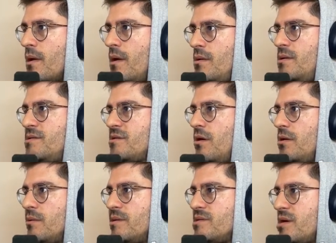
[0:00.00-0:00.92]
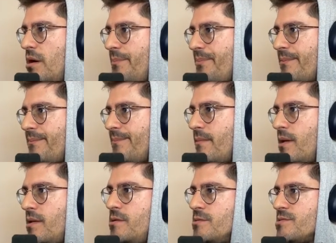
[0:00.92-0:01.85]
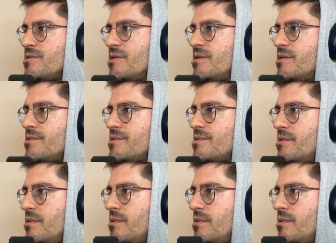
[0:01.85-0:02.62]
Let's go all the way top and use this